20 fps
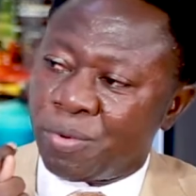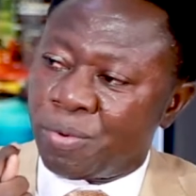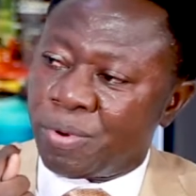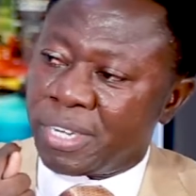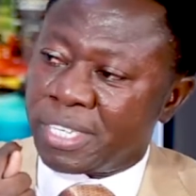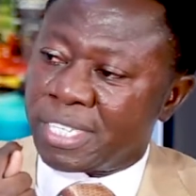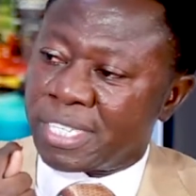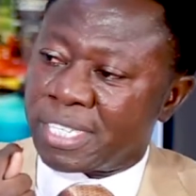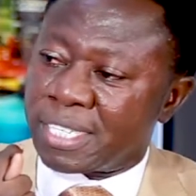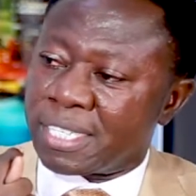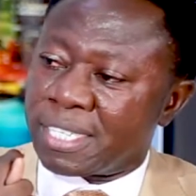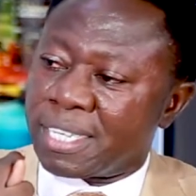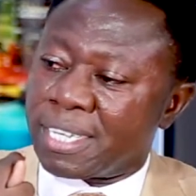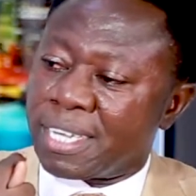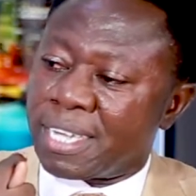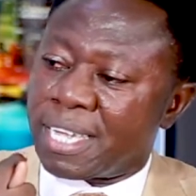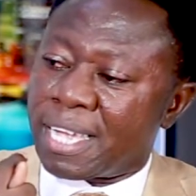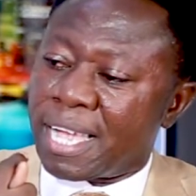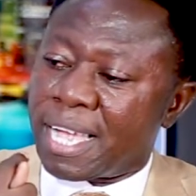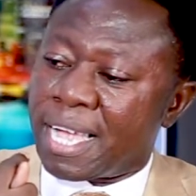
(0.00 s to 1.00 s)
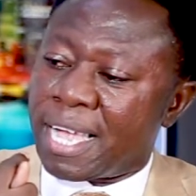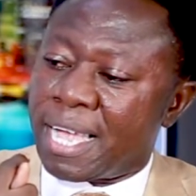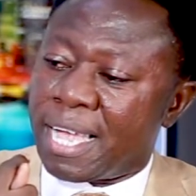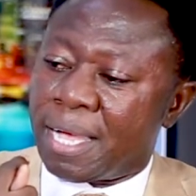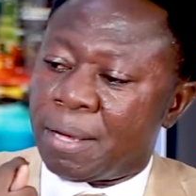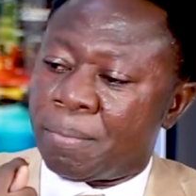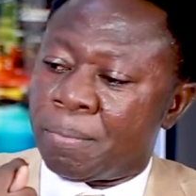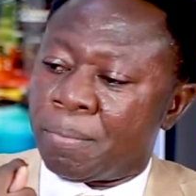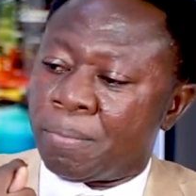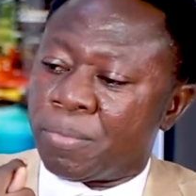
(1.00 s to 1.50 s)
which
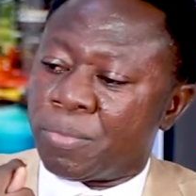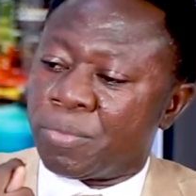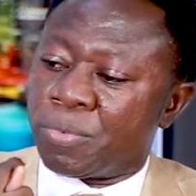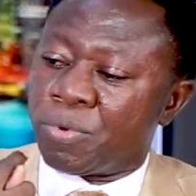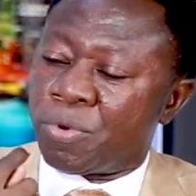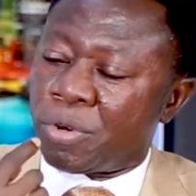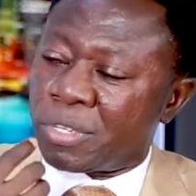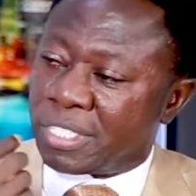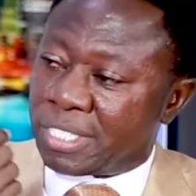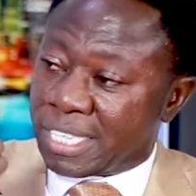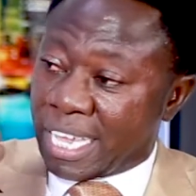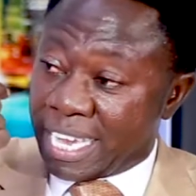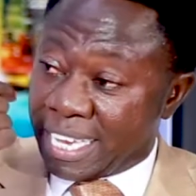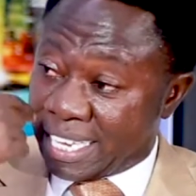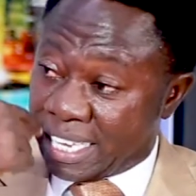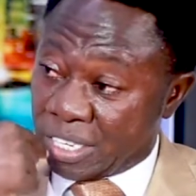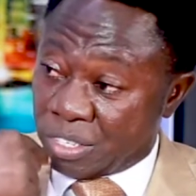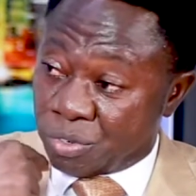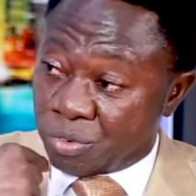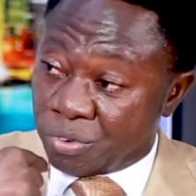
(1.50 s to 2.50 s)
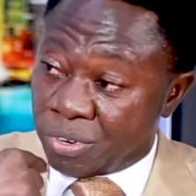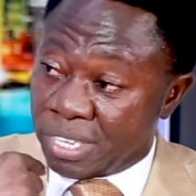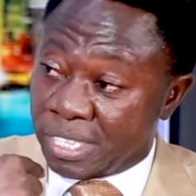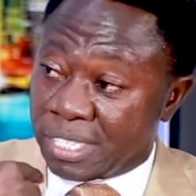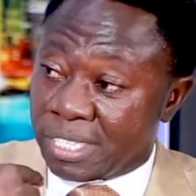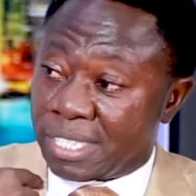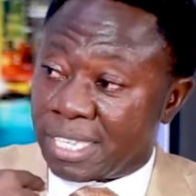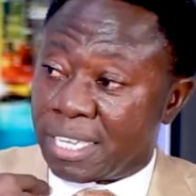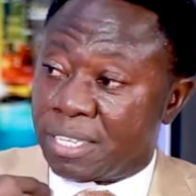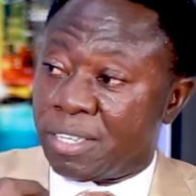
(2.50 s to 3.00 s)
um, got sunk into it